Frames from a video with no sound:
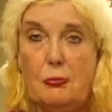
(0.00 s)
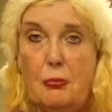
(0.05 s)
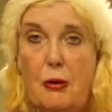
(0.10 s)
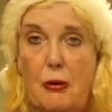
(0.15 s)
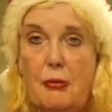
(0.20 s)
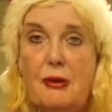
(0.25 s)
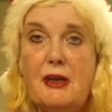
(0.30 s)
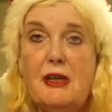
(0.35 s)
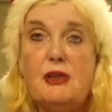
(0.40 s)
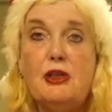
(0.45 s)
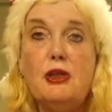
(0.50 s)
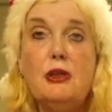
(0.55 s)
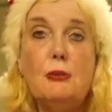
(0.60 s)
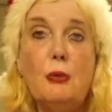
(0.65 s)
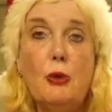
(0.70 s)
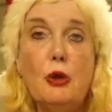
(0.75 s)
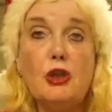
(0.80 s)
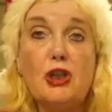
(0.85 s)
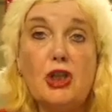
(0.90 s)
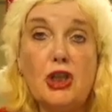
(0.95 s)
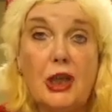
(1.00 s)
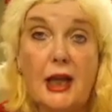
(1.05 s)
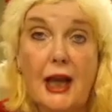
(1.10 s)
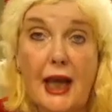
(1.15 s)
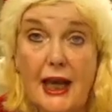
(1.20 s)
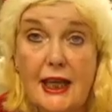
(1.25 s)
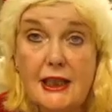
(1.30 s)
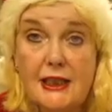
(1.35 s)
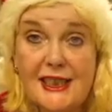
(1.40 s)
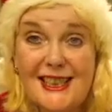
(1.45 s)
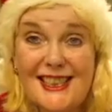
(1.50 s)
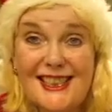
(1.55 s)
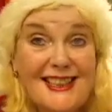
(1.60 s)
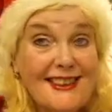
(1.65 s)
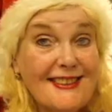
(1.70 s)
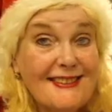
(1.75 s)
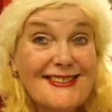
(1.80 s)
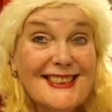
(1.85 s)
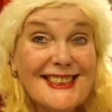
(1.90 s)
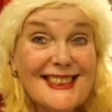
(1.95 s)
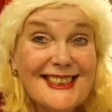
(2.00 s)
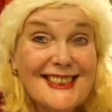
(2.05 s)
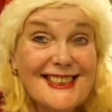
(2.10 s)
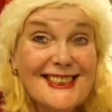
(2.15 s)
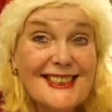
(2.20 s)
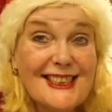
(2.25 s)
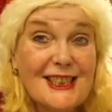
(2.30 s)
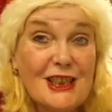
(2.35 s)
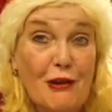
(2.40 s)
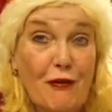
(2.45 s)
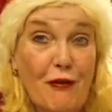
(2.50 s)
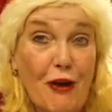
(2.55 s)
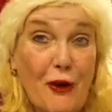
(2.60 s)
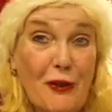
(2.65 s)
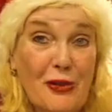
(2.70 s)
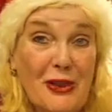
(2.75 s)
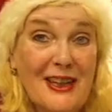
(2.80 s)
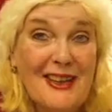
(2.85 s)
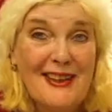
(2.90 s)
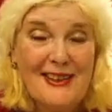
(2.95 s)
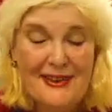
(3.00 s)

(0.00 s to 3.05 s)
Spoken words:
Probably she's watching this, Siobhan.